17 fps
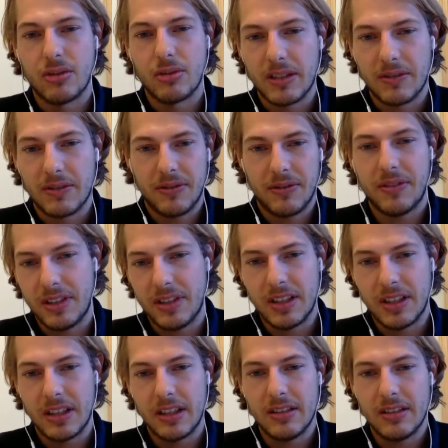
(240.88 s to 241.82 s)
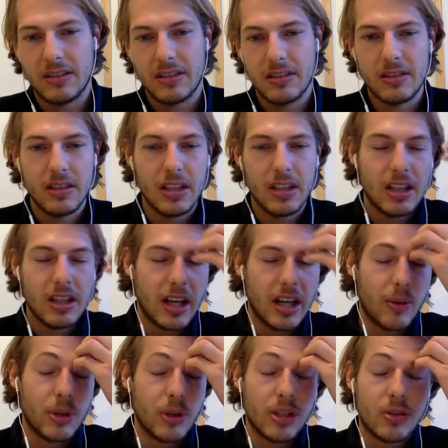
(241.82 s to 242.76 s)
So we had 15 cases,
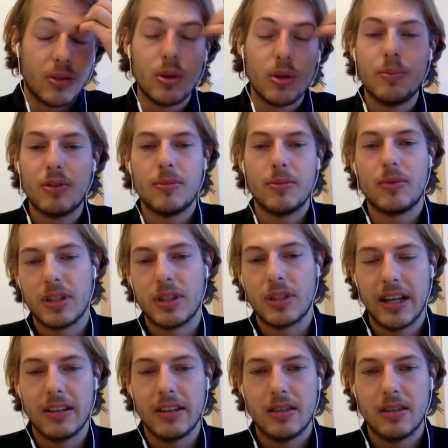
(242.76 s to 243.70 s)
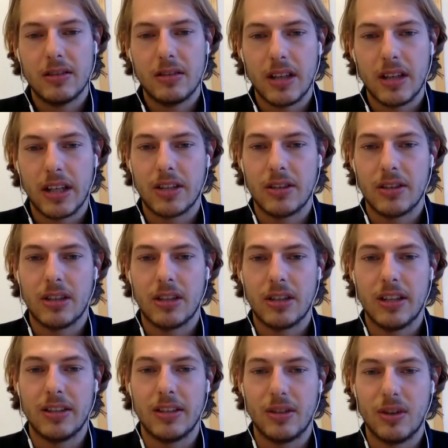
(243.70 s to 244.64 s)
and we grouped them together and
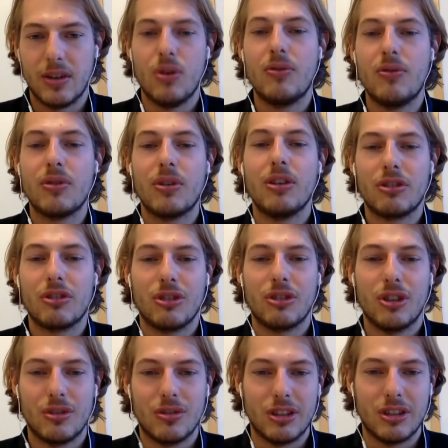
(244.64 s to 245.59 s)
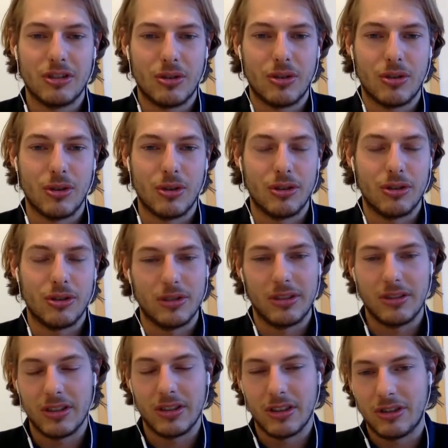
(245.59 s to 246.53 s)
calculated an overall surgery score. So
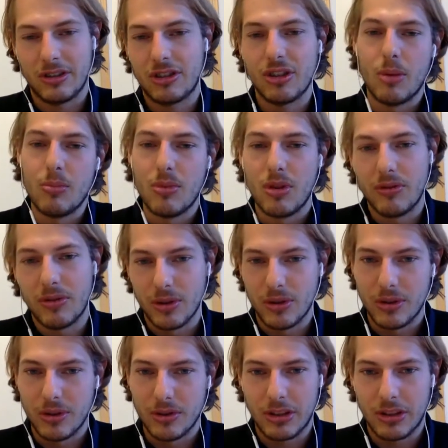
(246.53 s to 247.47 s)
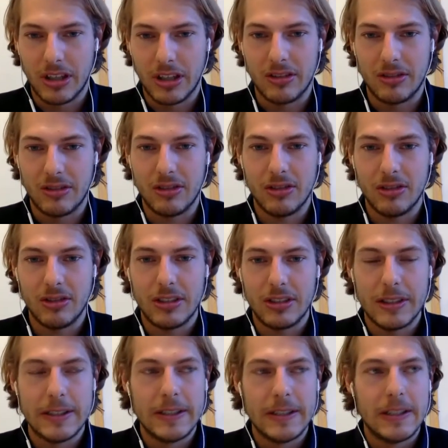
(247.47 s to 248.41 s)
it's a sum of all those cases.
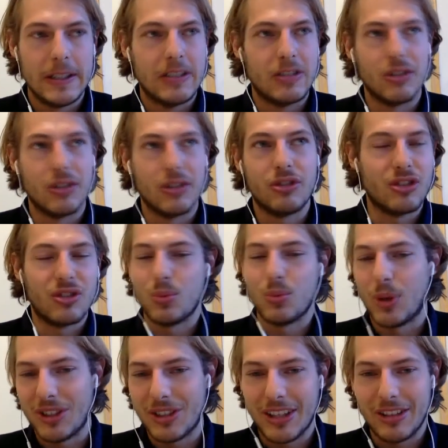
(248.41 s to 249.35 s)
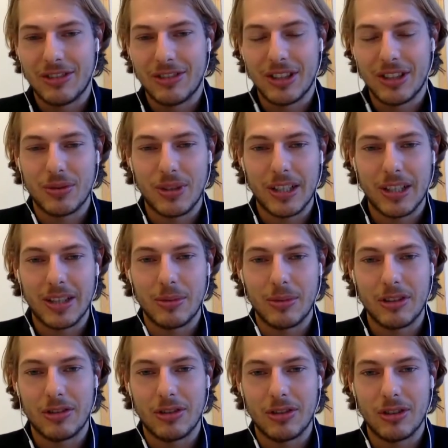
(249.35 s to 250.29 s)
It's not just one case that you
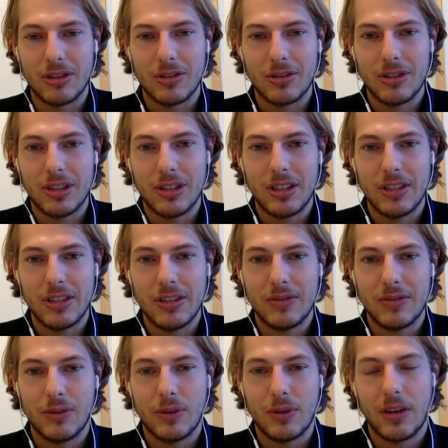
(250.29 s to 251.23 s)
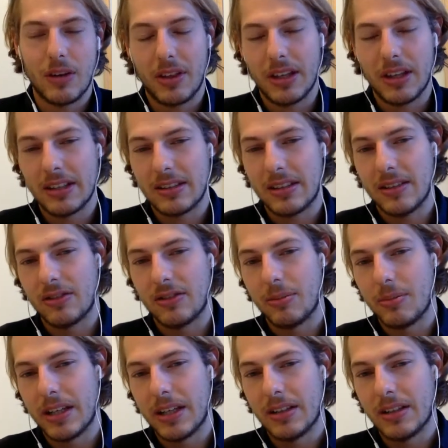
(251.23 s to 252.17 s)
recommend surgery for. I think it gives
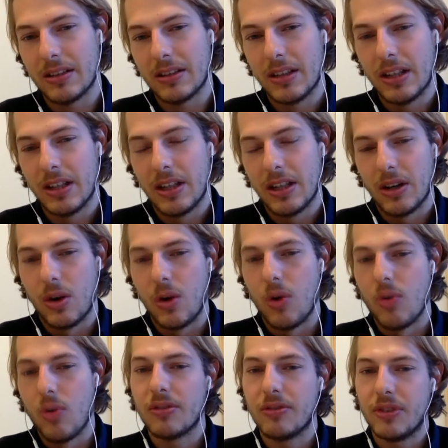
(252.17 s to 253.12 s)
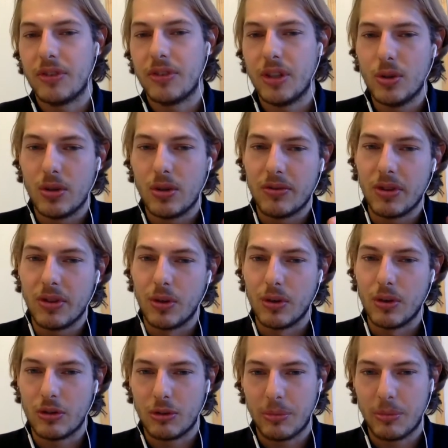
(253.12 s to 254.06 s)
a better overview of the
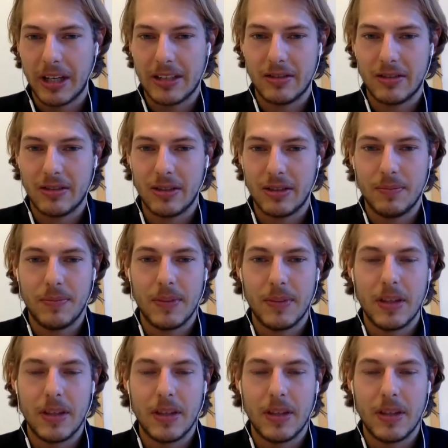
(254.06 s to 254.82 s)
whole spectrum.